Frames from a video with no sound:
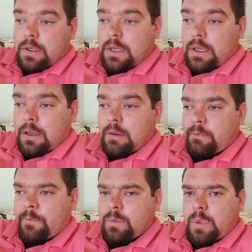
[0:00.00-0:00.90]

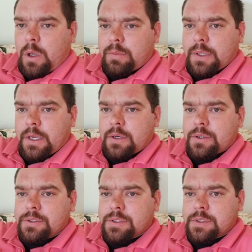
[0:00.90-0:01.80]
Football
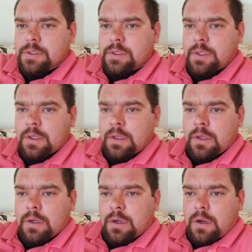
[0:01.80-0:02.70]
players
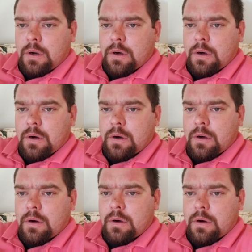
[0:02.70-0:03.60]

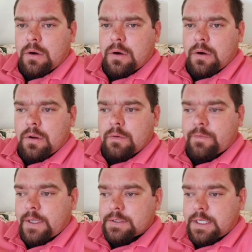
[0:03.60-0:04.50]
are
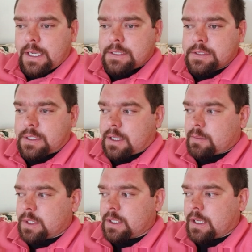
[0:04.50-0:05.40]
fantastic. I
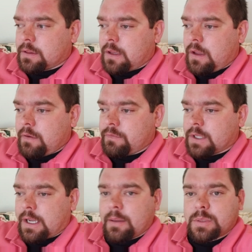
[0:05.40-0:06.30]
mean, I love the
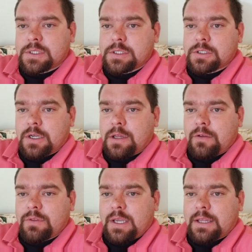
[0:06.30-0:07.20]
competition. I
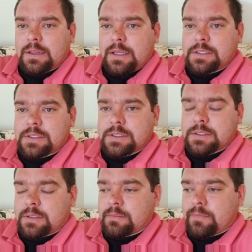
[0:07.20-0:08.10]
love the
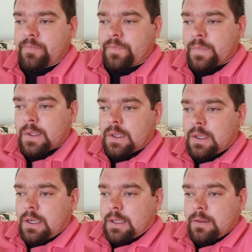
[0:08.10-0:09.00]
athleticism.
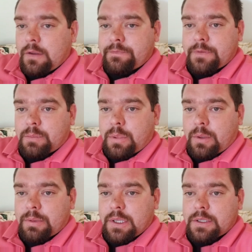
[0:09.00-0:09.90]
I love football
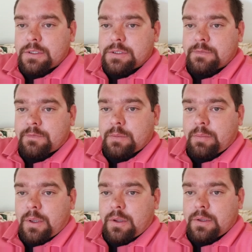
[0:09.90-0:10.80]
players and
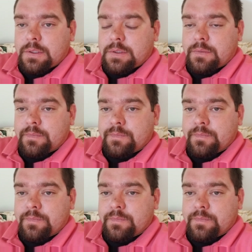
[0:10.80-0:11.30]
football and